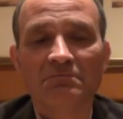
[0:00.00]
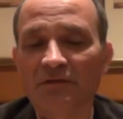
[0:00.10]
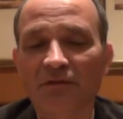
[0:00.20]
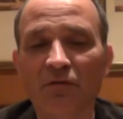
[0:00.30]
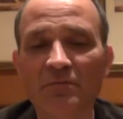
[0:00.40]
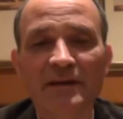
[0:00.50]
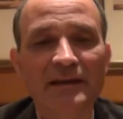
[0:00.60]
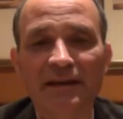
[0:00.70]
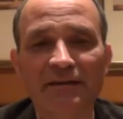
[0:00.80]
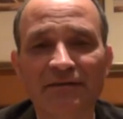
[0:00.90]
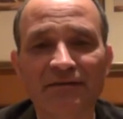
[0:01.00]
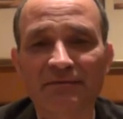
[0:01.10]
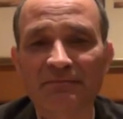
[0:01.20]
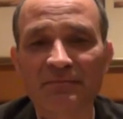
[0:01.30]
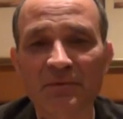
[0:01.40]
So for me,
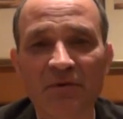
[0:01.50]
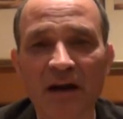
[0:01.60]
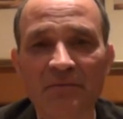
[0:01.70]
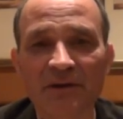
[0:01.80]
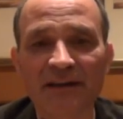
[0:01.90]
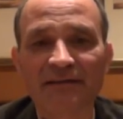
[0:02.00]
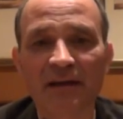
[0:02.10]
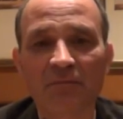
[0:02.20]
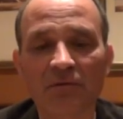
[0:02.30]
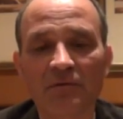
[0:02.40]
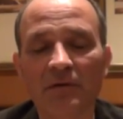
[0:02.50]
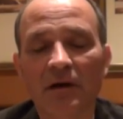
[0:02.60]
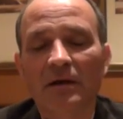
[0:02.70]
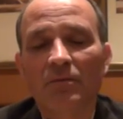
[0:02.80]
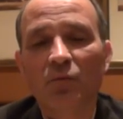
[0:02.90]
it's the primary example.
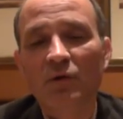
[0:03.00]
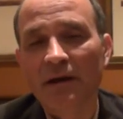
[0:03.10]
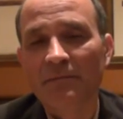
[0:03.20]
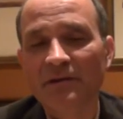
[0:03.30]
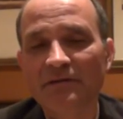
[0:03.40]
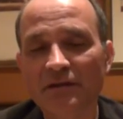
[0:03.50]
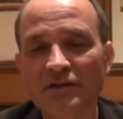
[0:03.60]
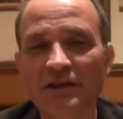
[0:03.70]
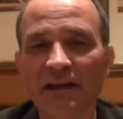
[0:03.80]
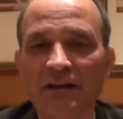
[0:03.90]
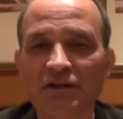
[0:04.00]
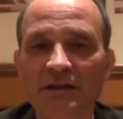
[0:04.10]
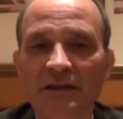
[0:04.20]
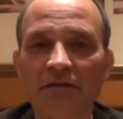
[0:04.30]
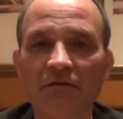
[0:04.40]
We at BCG,
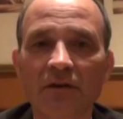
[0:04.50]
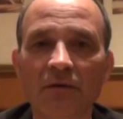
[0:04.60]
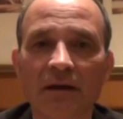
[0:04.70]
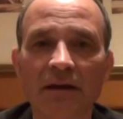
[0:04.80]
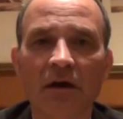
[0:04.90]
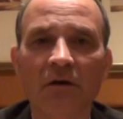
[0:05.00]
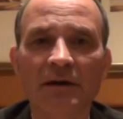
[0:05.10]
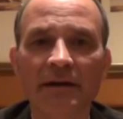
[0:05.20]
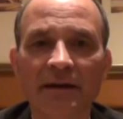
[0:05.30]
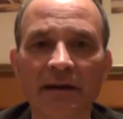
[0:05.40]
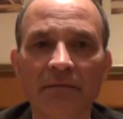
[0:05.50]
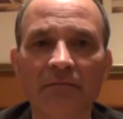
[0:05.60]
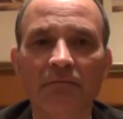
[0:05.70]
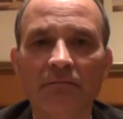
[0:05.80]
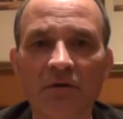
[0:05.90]
actually, if we look at our
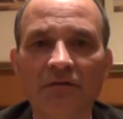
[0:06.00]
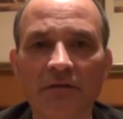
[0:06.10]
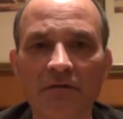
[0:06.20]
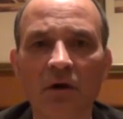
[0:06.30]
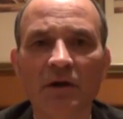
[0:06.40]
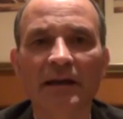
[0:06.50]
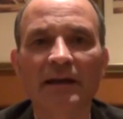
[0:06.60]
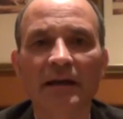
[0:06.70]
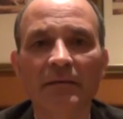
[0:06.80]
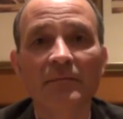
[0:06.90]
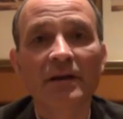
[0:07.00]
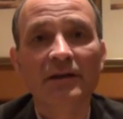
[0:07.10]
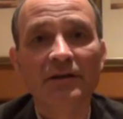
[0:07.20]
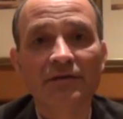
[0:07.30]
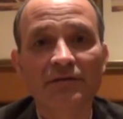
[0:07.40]
KM, most of our KM
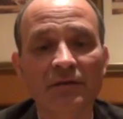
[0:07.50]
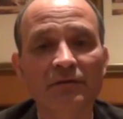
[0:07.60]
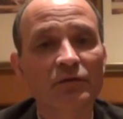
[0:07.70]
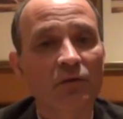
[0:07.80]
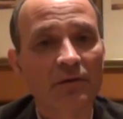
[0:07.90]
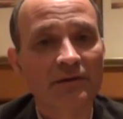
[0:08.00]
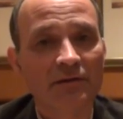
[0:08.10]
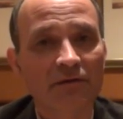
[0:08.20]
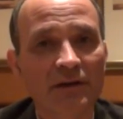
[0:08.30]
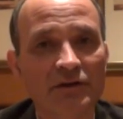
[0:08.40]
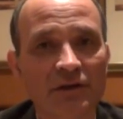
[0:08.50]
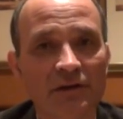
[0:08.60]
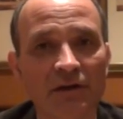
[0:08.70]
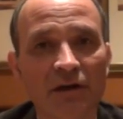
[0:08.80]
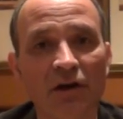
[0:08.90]
is driven towards innovation.
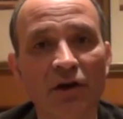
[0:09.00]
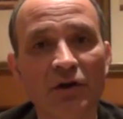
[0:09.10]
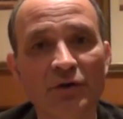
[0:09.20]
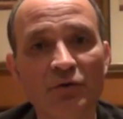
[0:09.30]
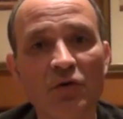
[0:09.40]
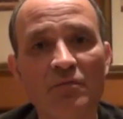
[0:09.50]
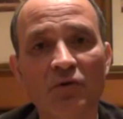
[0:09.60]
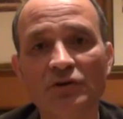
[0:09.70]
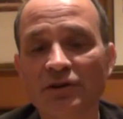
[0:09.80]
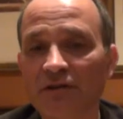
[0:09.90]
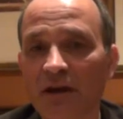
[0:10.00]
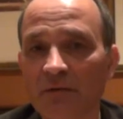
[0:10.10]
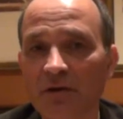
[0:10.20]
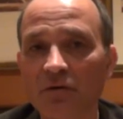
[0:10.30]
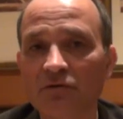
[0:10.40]
New approaches,
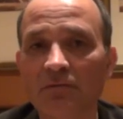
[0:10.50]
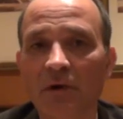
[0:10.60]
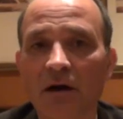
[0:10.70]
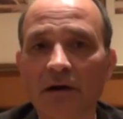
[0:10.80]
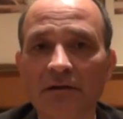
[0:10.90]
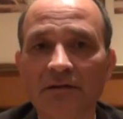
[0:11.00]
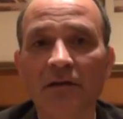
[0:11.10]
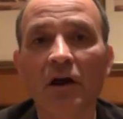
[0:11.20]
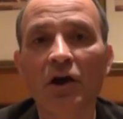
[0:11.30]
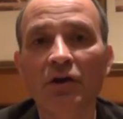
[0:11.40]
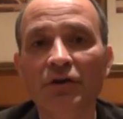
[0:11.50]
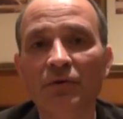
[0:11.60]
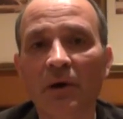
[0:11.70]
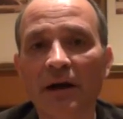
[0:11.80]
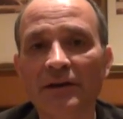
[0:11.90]
how we go to markets,
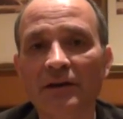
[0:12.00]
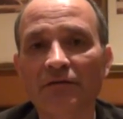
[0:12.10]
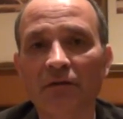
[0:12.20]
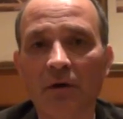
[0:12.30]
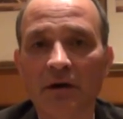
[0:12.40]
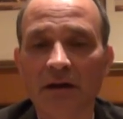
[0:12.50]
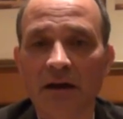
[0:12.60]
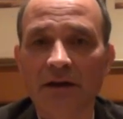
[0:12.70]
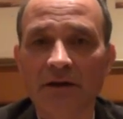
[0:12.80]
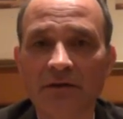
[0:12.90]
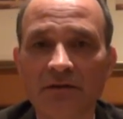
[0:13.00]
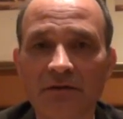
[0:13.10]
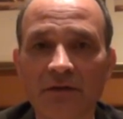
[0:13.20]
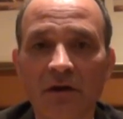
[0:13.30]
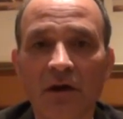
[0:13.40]
new ideas for our clients,